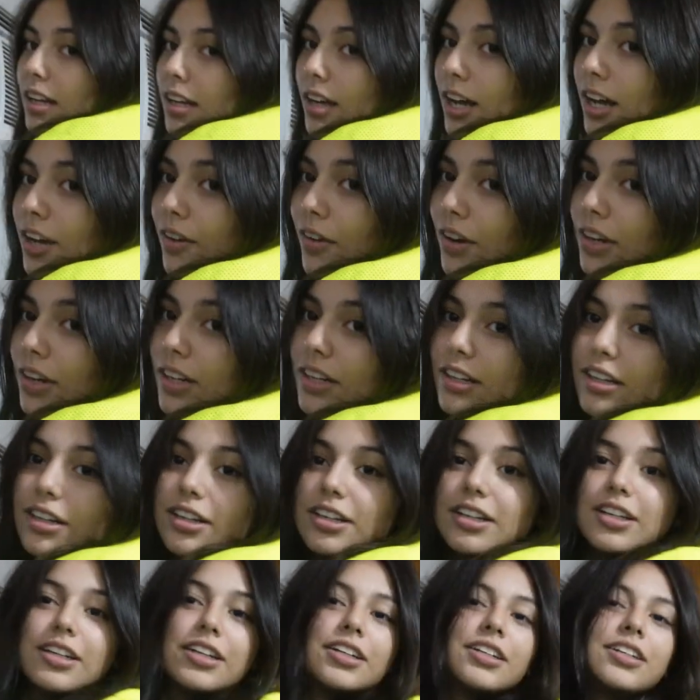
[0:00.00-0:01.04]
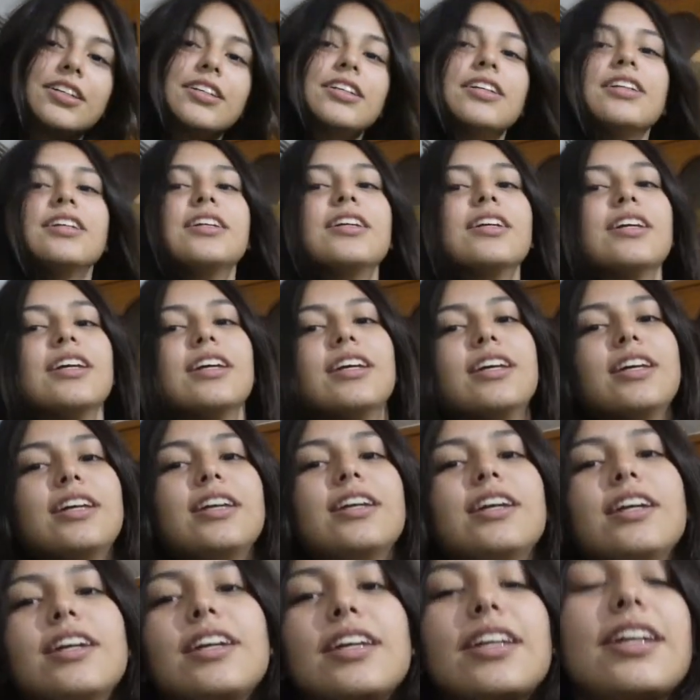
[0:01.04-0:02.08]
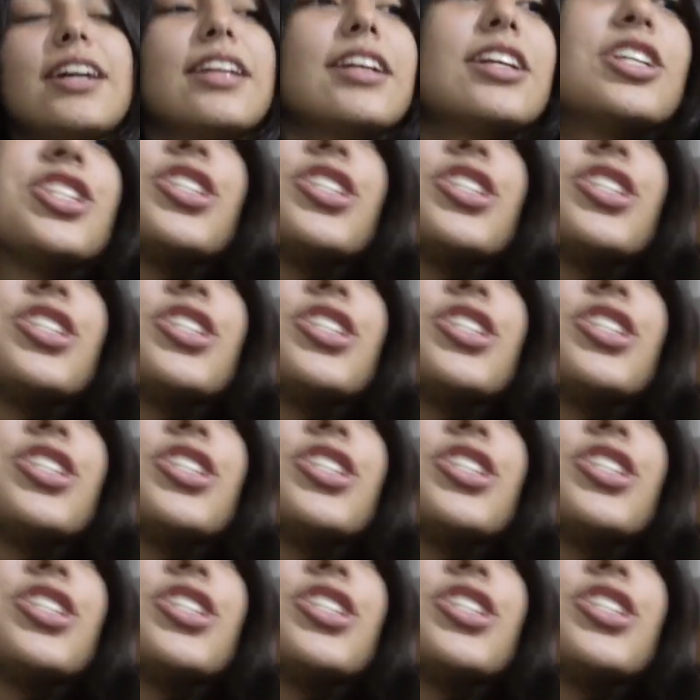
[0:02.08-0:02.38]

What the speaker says: How do I look? Yeah, that